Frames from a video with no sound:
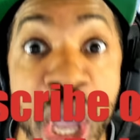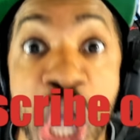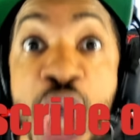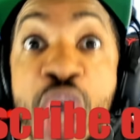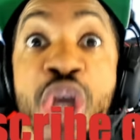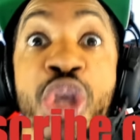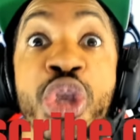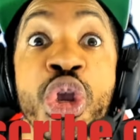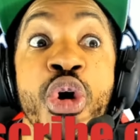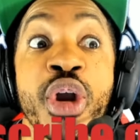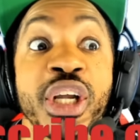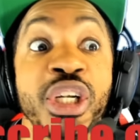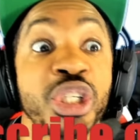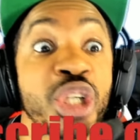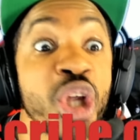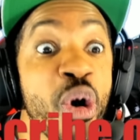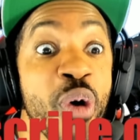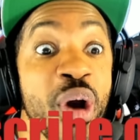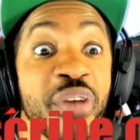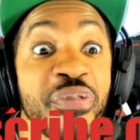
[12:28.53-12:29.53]
you can do
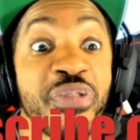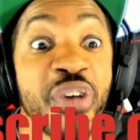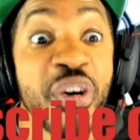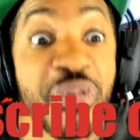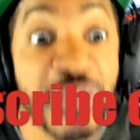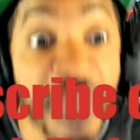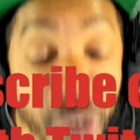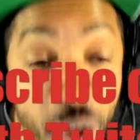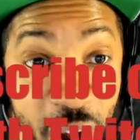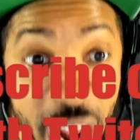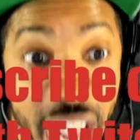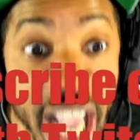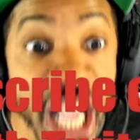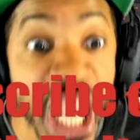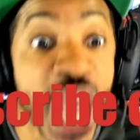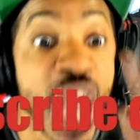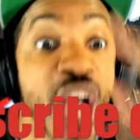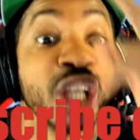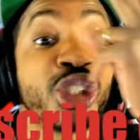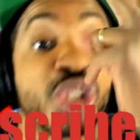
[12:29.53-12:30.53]
it for free.
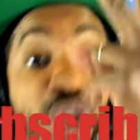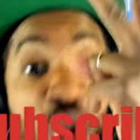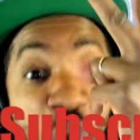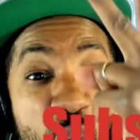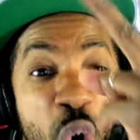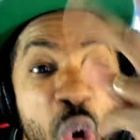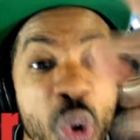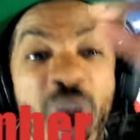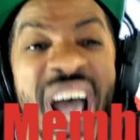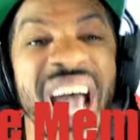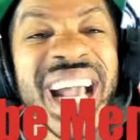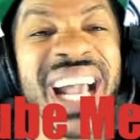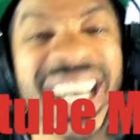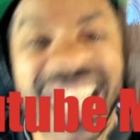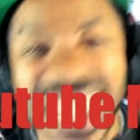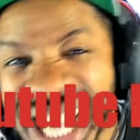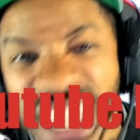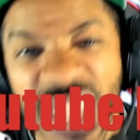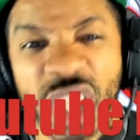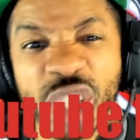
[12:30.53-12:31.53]
Two, click
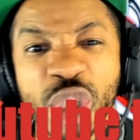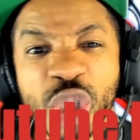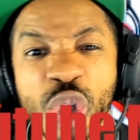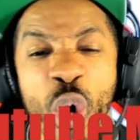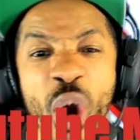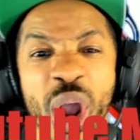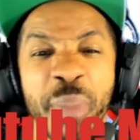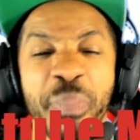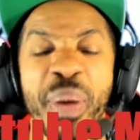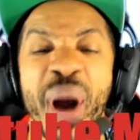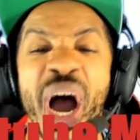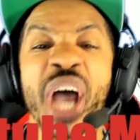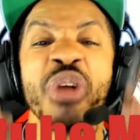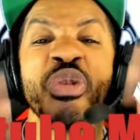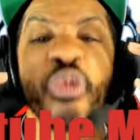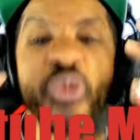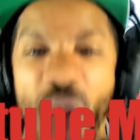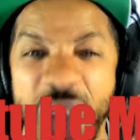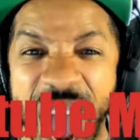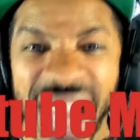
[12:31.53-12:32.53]
the join button
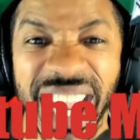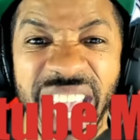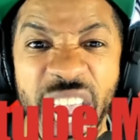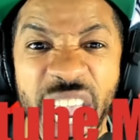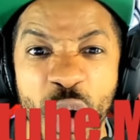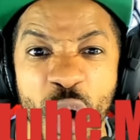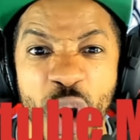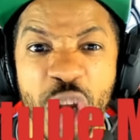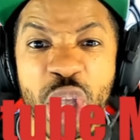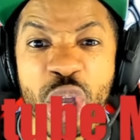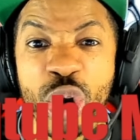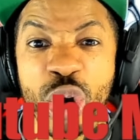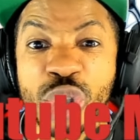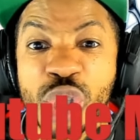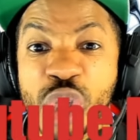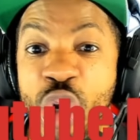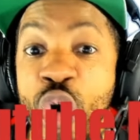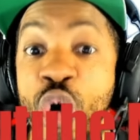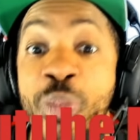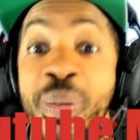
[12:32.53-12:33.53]
right here on
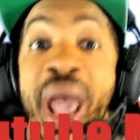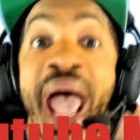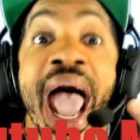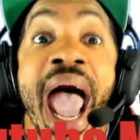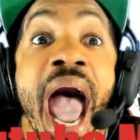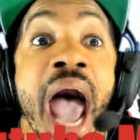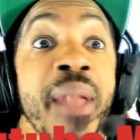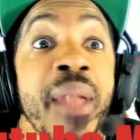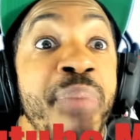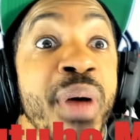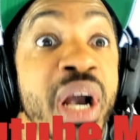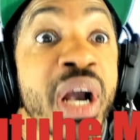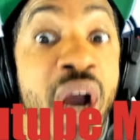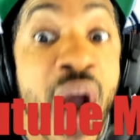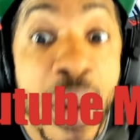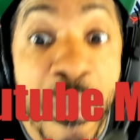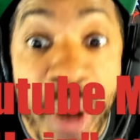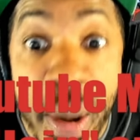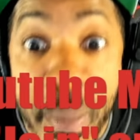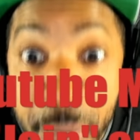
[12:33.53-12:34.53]
YouTube and become
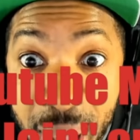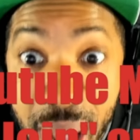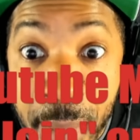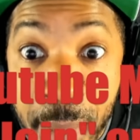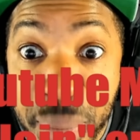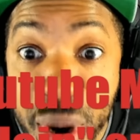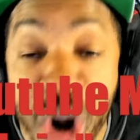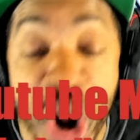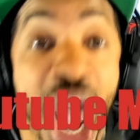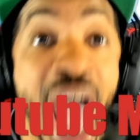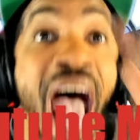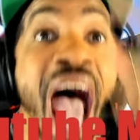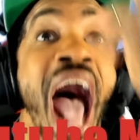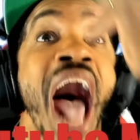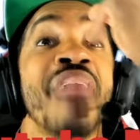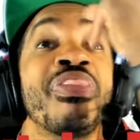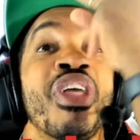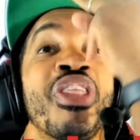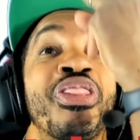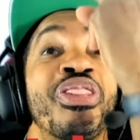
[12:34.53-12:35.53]
a member. And the
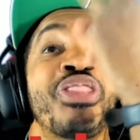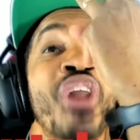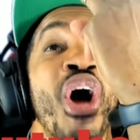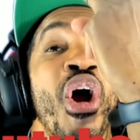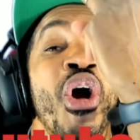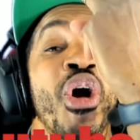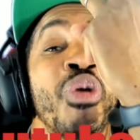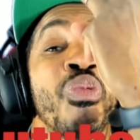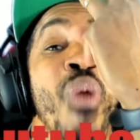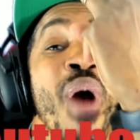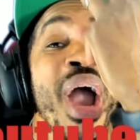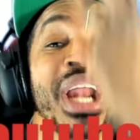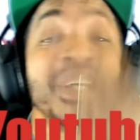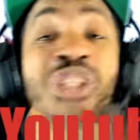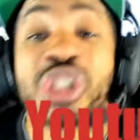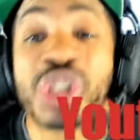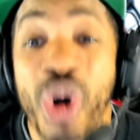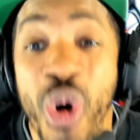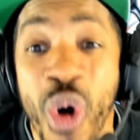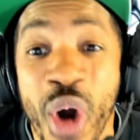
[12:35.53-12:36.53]
third way to
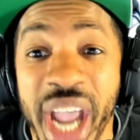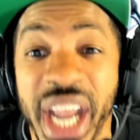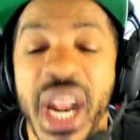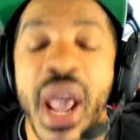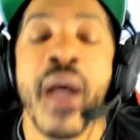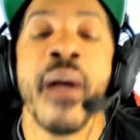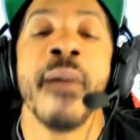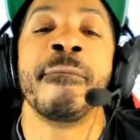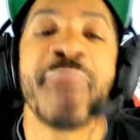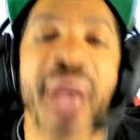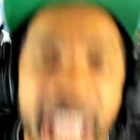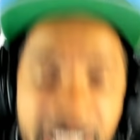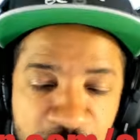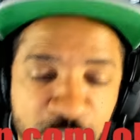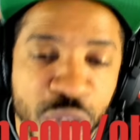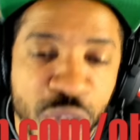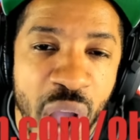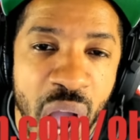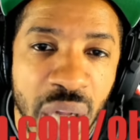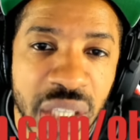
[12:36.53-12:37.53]
join,
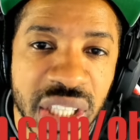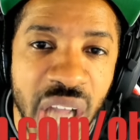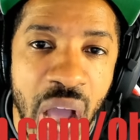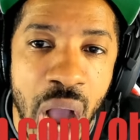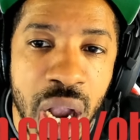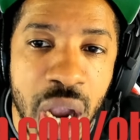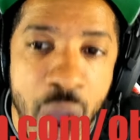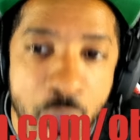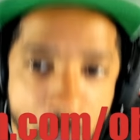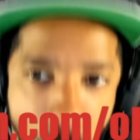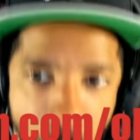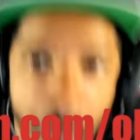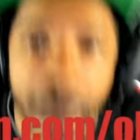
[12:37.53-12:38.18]
patreon.com